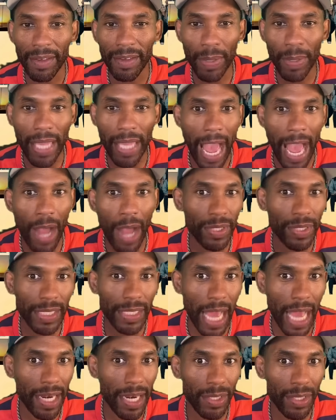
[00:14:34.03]
be
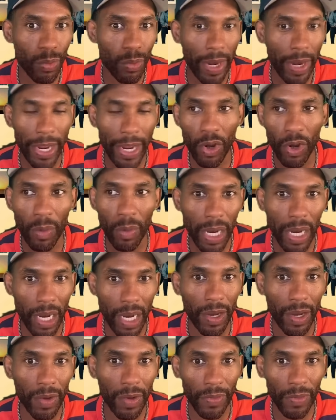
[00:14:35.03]
outside of the realm
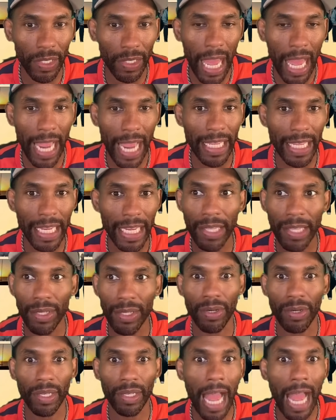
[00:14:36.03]
of like
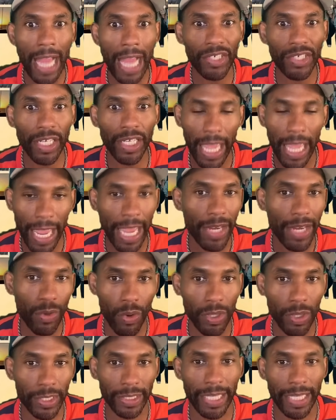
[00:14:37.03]
either logic and
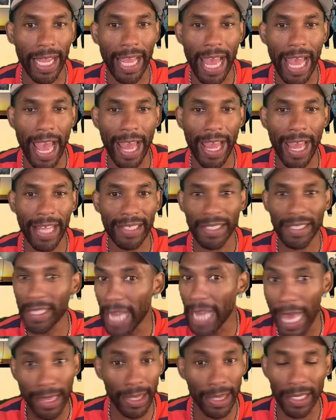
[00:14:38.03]
or stats.
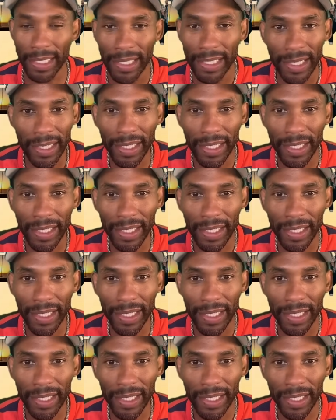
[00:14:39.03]
Nothing.